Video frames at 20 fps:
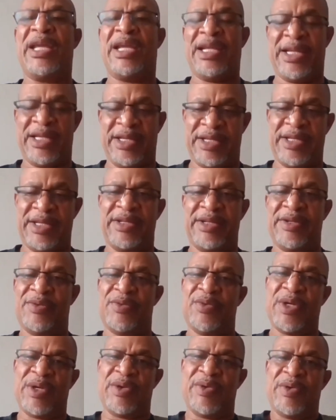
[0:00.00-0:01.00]

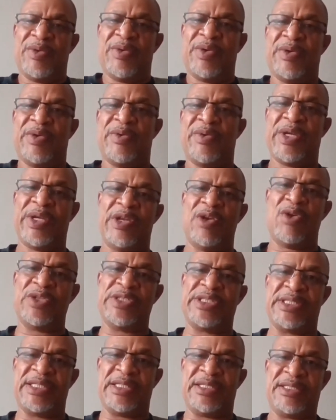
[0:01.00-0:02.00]

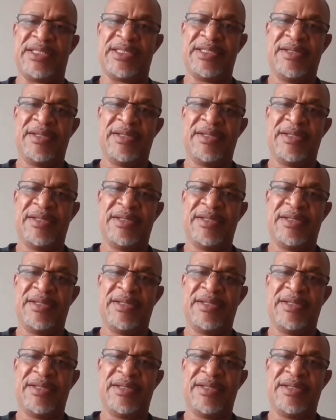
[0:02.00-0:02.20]
launched it.